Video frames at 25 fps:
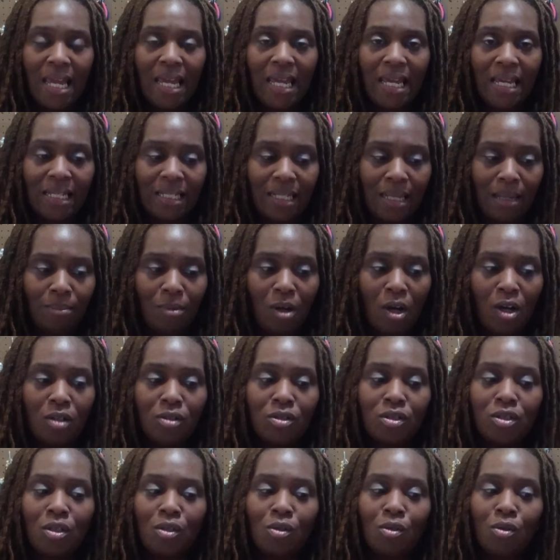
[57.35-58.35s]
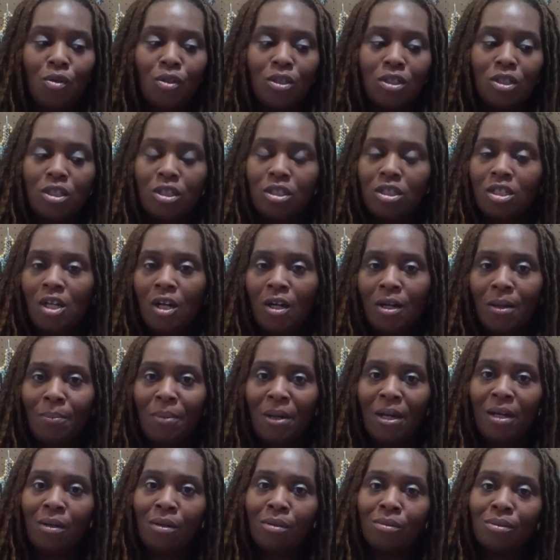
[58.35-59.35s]
And I'm also going to talk
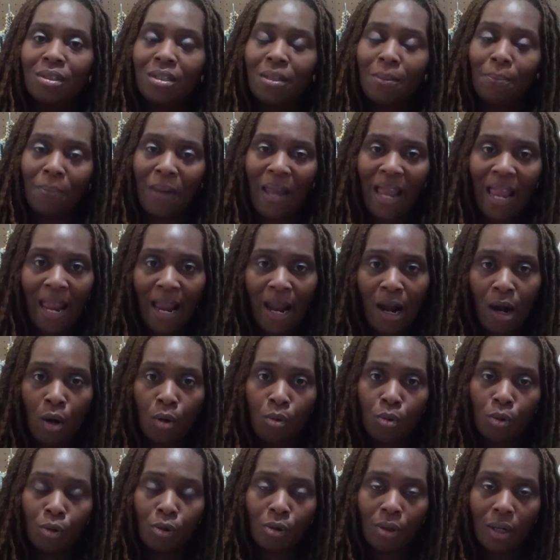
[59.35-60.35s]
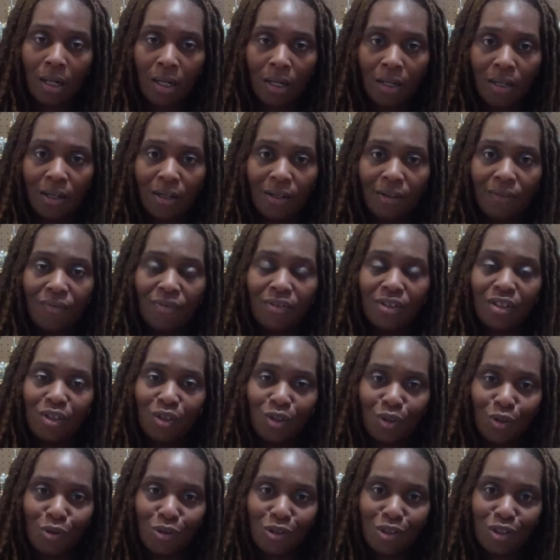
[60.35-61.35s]
about the power of
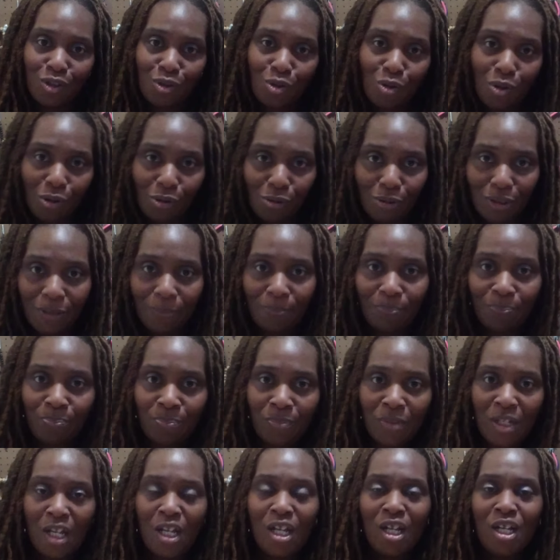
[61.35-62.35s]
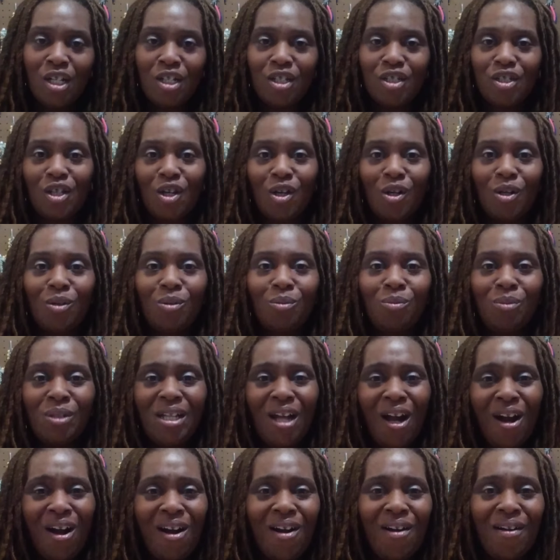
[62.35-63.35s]
your story. So, we
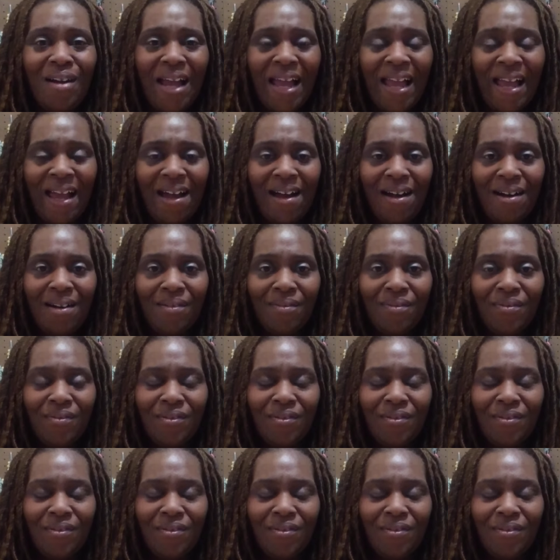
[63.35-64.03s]
all have